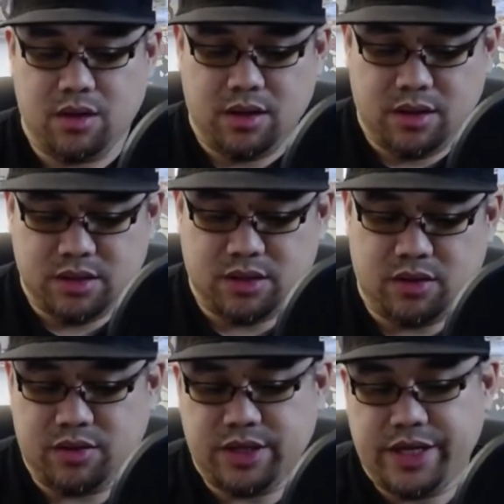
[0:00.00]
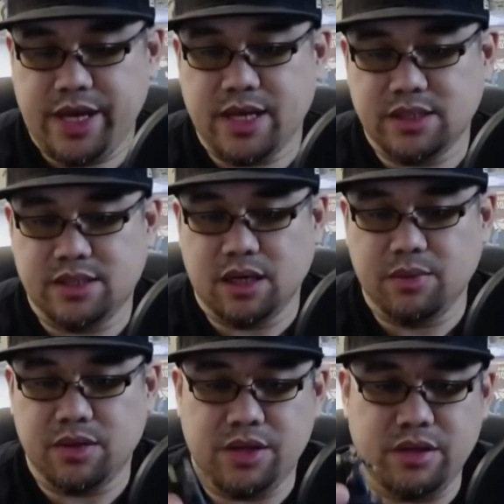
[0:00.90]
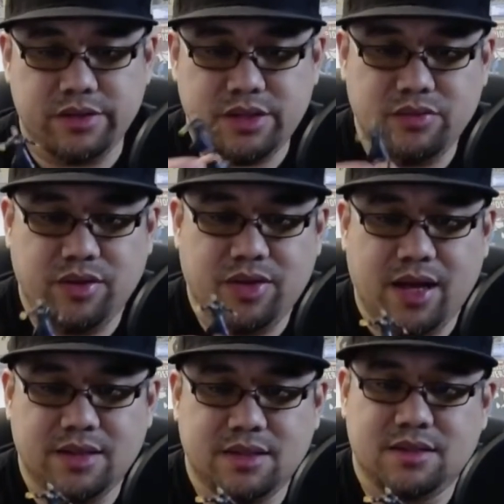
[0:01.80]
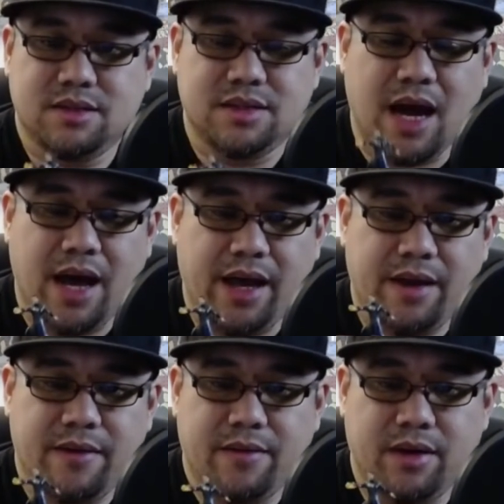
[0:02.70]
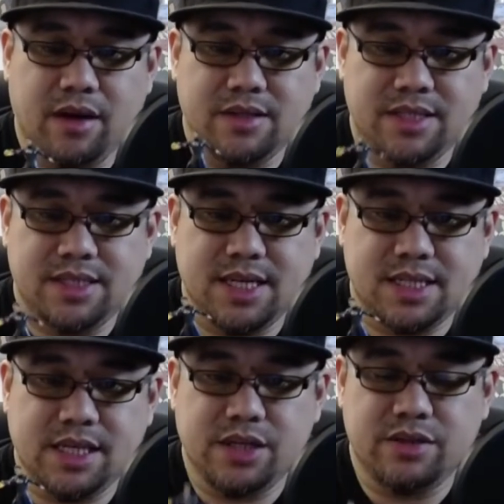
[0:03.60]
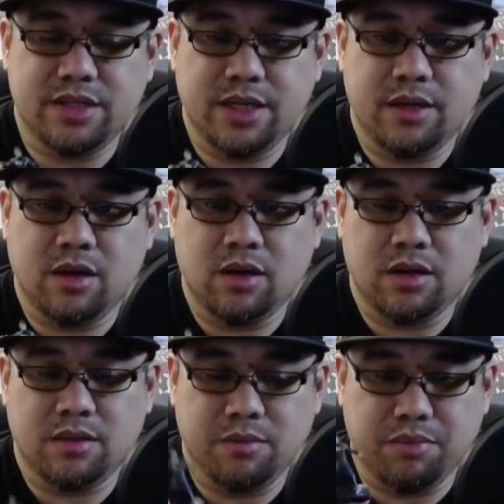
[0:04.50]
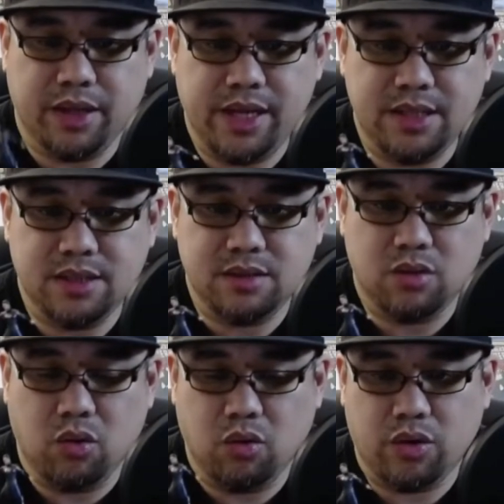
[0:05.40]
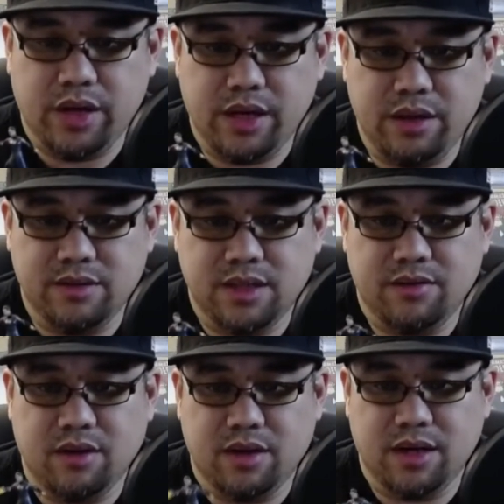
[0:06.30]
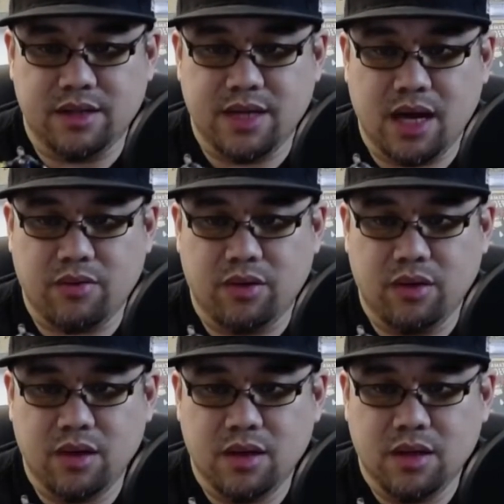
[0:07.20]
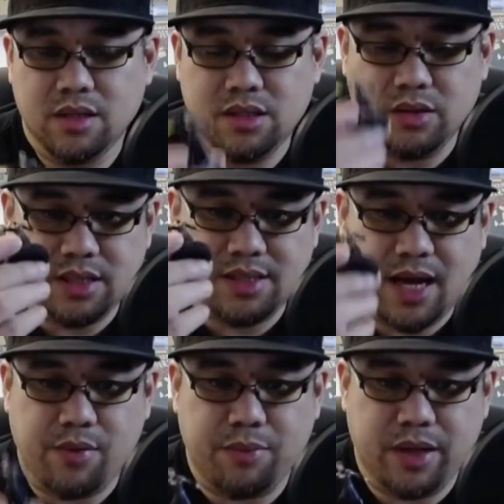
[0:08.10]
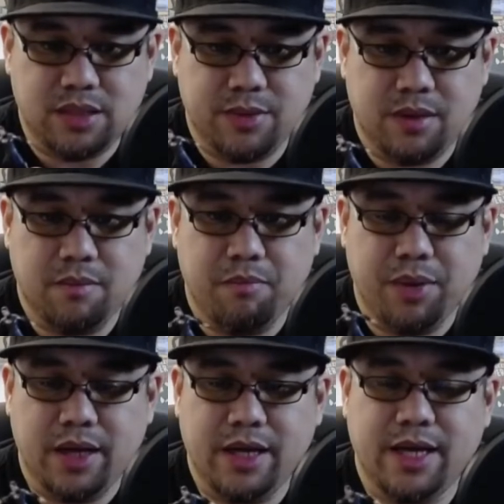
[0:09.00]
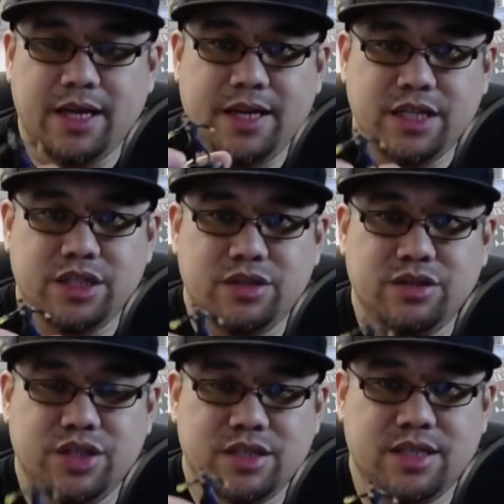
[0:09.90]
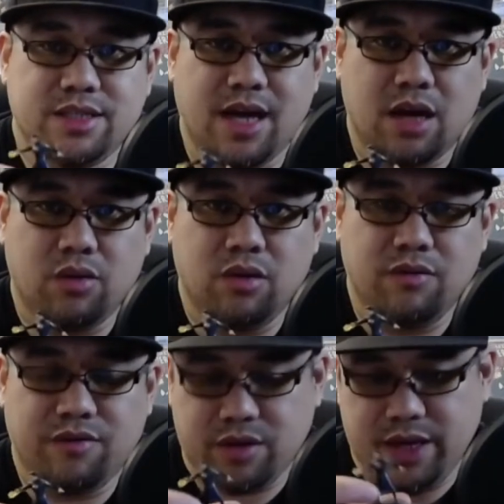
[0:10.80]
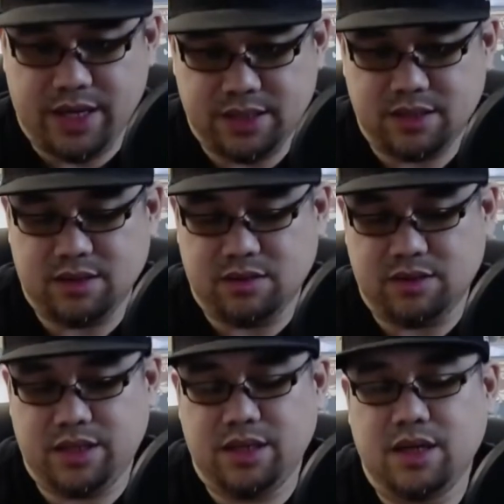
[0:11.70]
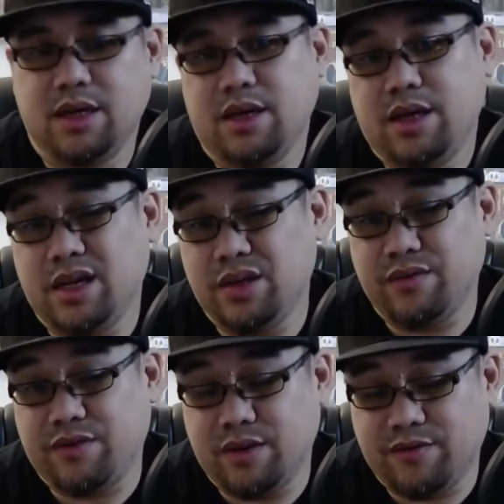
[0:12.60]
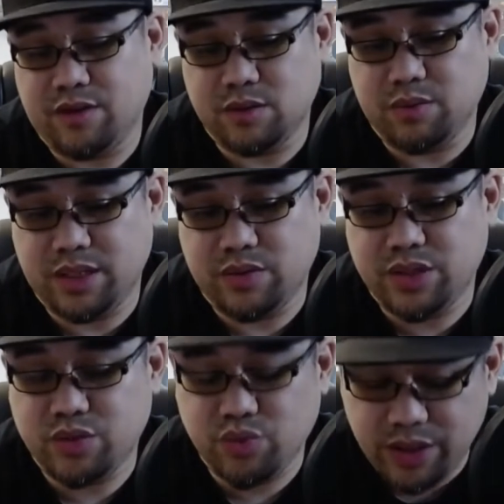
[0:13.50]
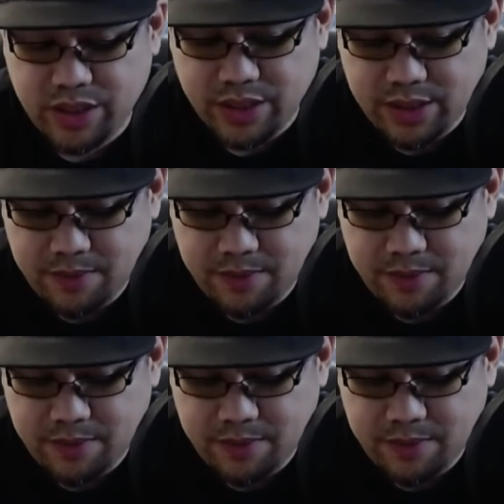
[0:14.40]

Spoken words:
So he has double use with that die, d6. He can use it on Blades or he can use it on an attack roll. So it's a die replacement, but in addition to just the attack roll for his only, you can do it for his Blades, which is really good